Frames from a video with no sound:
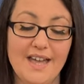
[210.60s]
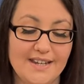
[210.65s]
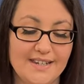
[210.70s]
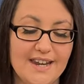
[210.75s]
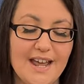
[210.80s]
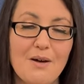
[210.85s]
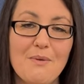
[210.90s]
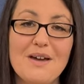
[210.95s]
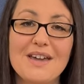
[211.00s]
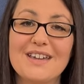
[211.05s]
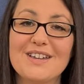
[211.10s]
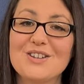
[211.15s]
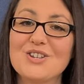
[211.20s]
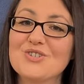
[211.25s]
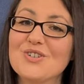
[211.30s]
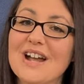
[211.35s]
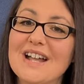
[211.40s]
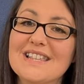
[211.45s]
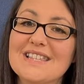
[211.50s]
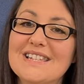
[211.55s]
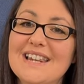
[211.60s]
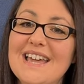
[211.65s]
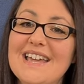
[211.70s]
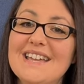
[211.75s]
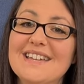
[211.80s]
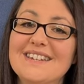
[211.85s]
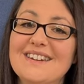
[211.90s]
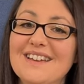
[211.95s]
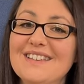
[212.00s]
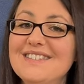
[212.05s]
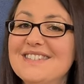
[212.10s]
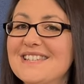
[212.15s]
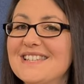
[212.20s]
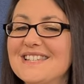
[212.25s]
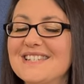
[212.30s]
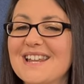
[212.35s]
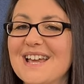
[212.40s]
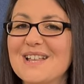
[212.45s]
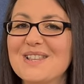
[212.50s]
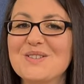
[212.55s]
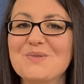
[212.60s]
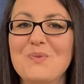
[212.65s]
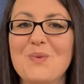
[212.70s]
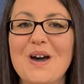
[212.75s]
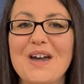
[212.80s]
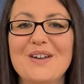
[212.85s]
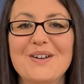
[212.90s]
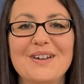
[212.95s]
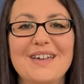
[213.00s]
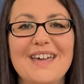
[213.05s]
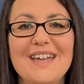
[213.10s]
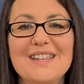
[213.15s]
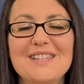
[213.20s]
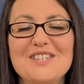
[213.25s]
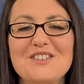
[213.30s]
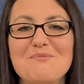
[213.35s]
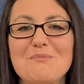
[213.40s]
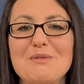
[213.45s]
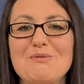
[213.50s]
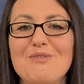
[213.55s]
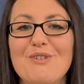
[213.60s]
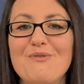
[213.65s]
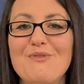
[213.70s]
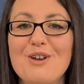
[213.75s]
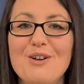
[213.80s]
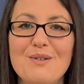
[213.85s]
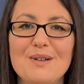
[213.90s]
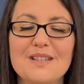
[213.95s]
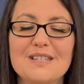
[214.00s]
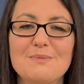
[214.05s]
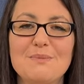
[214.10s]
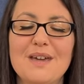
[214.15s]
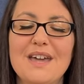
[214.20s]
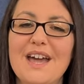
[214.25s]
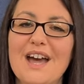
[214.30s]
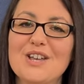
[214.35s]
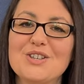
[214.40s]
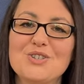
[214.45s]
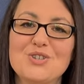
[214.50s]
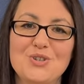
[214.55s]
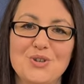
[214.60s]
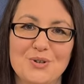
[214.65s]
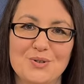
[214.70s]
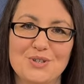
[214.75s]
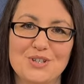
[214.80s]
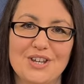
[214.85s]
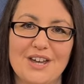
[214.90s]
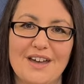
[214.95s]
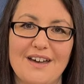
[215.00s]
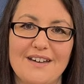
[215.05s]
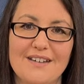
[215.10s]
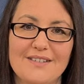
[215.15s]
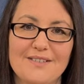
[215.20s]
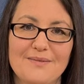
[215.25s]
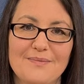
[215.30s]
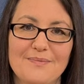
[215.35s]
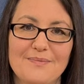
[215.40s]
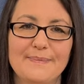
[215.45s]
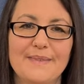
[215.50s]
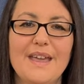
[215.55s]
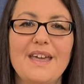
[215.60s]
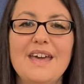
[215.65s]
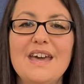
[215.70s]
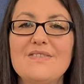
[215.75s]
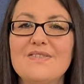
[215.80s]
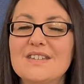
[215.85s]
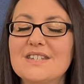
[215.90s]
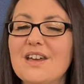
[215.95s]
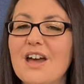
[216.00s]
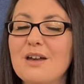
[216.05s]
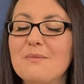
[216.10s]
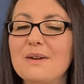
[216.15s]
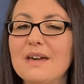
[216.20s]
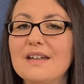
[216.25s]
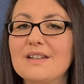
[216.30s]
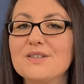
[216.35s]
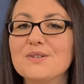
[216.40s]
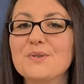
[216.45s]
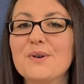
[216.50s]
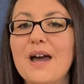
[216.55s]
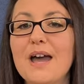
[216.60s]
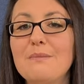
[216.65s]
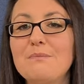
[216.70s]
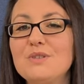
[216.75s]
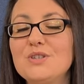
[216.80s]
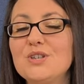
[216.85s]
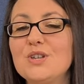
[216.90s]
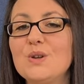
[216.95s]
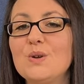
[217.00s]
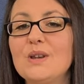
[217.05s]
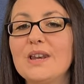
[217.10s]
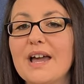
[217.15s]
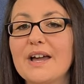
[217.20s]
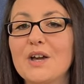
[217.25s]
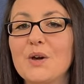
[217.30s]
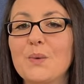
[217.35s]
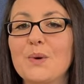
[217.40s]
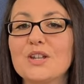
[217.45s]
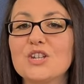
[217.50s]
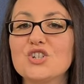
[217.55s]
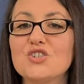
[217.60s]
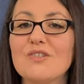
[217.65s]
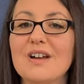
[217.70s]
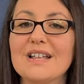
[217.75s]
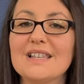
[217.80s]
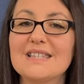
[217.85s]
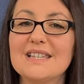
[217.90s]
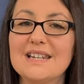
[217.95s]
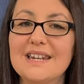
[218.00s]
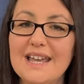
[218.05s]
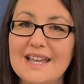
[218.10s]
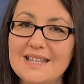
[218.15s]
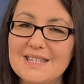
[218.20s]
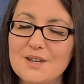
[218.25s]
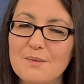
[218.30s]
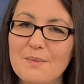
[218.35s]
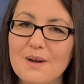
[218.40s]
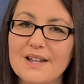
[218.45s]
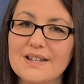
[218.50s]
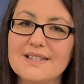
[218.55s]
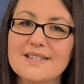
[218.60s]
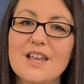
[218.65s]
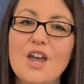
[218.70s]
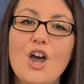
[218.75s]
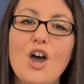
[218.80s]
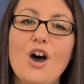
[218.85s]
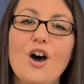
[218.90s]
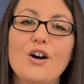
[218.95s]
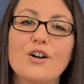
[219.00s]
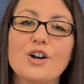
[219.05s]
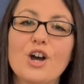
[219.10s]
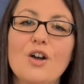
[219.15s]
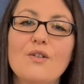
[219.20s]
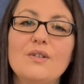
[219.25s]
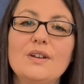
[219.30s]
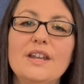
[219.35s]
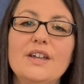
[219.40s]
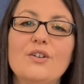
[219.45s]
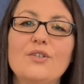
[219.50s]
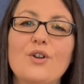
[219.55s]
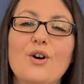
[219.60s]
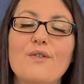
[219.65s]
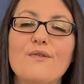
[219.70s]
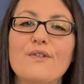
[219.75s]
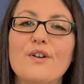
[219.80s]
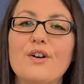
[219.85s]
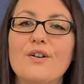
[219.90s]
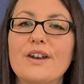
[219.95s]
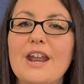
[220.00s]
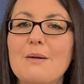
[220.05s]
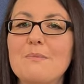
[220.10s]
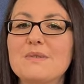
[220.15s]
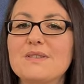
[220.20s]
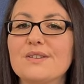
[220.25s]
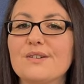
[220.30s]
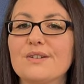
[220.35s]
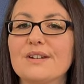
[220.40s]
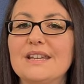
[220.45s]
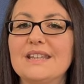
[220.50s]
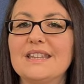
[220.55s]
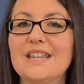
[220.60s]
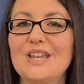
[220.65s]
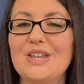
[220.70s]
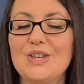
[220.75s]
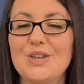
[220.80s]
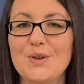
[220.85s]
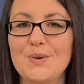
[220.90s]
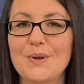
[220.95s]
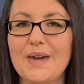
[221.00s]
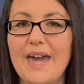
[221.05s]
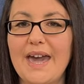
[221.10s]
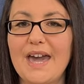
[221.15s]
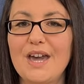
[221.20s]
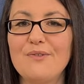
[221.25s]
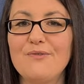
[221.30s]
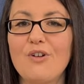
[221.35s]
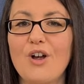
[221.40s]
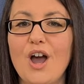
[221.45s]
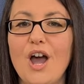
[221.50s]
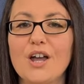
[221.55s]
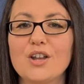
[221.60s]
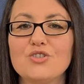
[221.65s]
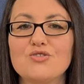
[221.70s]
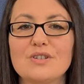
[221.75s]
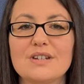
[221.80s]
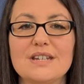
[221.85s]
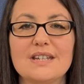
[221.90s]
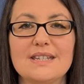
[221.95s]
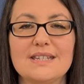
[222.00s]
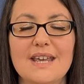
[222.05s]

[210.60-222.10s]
Now I can translate and understand why her kids have been referring to me as Chocha. The Time Kettle M2 language translator buds are currently on offer on Amazon in the UK for £110